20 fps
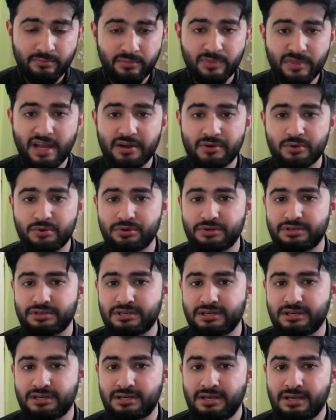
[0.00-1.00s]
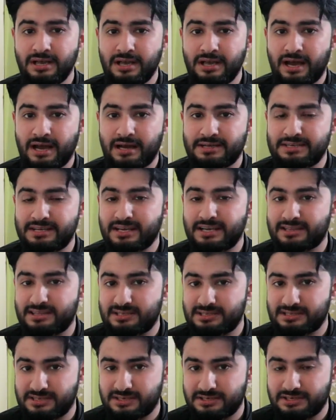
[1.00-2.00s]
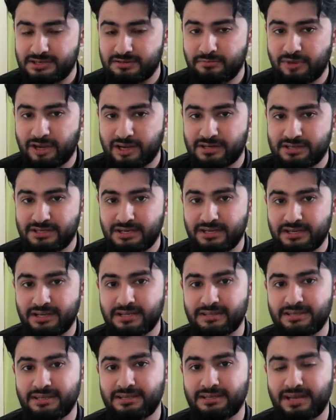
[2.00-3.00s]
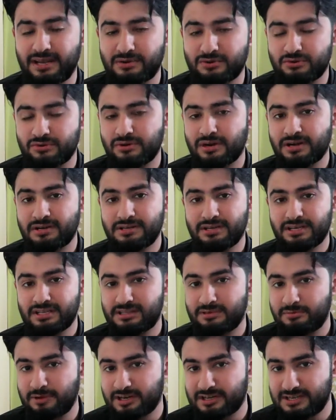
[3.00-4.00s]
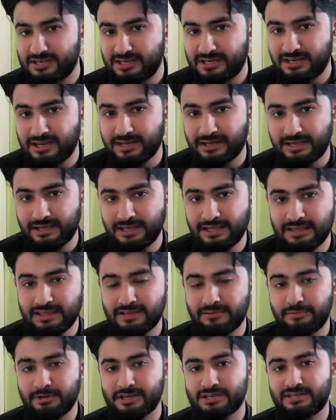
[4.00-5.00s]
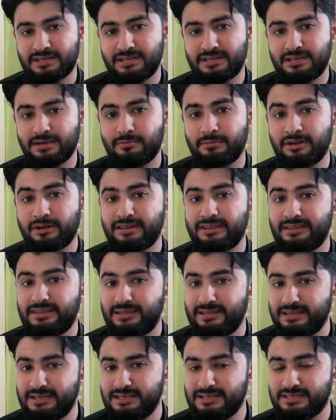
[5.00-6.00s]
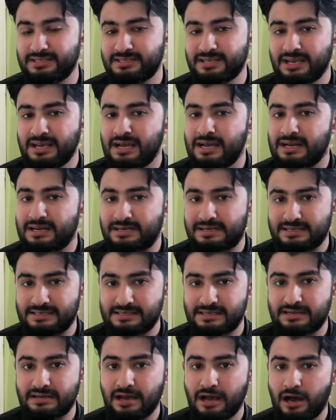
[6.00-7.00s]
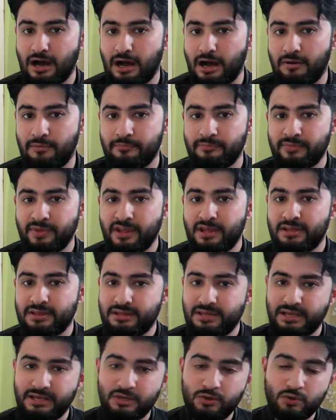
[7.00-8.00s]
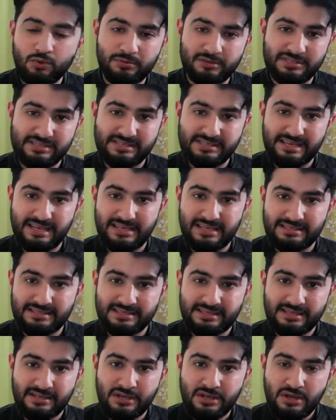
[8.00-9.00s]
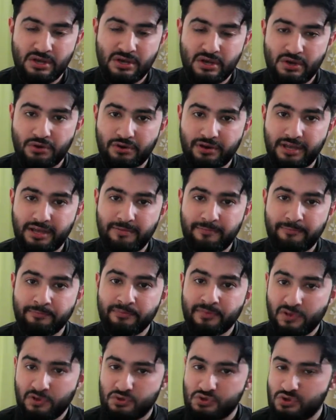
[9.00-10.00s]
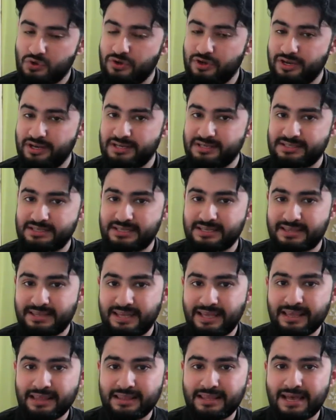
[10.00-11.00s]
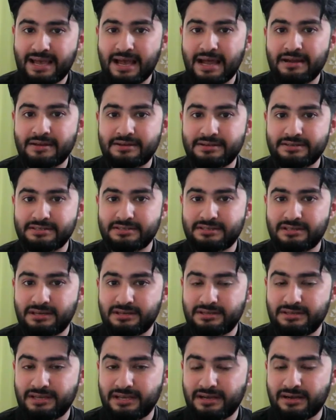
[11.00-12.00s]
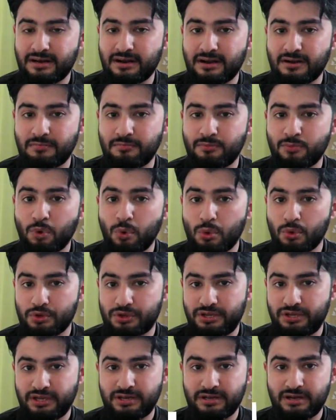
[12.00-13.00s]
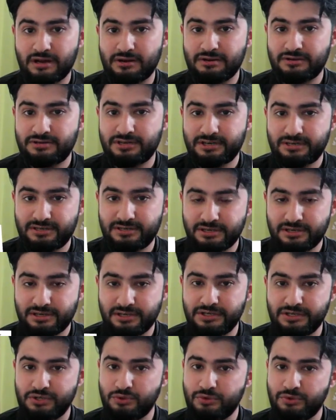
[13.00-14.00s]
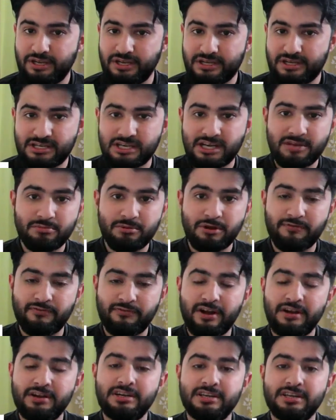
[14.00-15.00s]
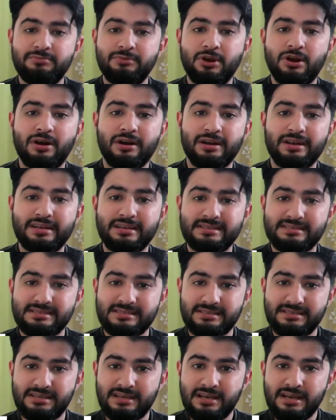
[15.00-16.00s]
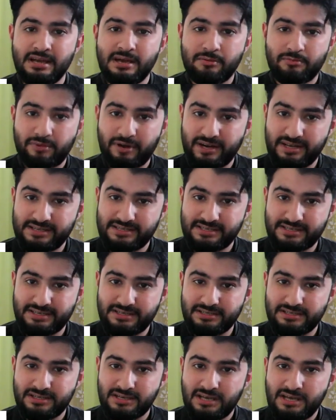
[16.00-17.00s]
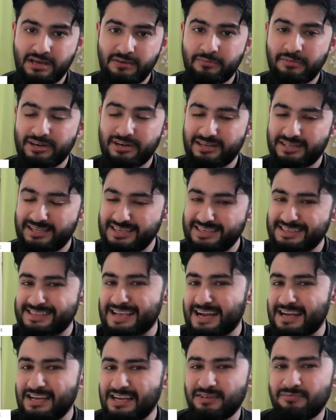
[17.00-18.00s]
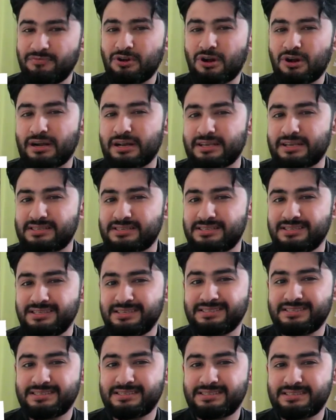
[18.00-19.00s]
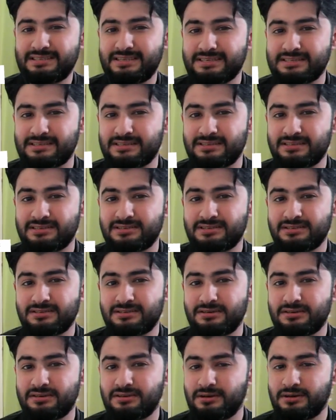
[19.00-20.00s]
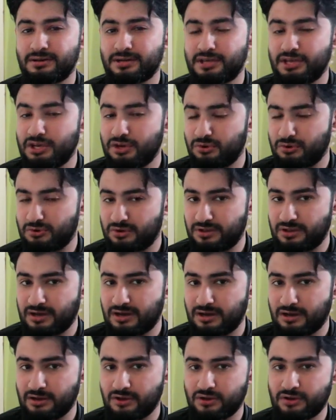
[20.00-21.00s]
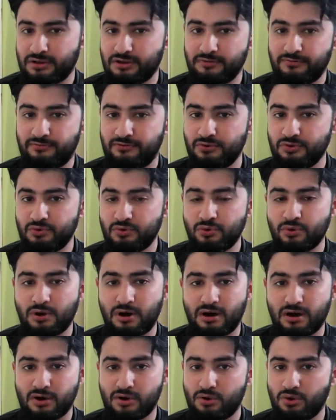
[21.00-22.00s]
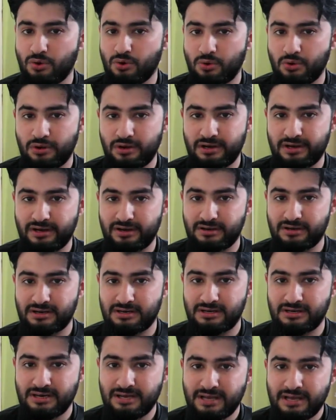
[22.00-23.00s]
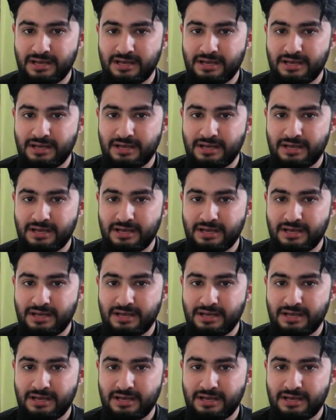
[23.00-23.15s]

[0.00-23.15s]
that could attack the certain bacteria, that could attack the bacteria and kill the bacteria, but these doesn't harm the human cells. Okay, so here's the thing that there are more than 100 unique type of antibiotics present, but these antibiotics, these doesn't cure the flu or cold or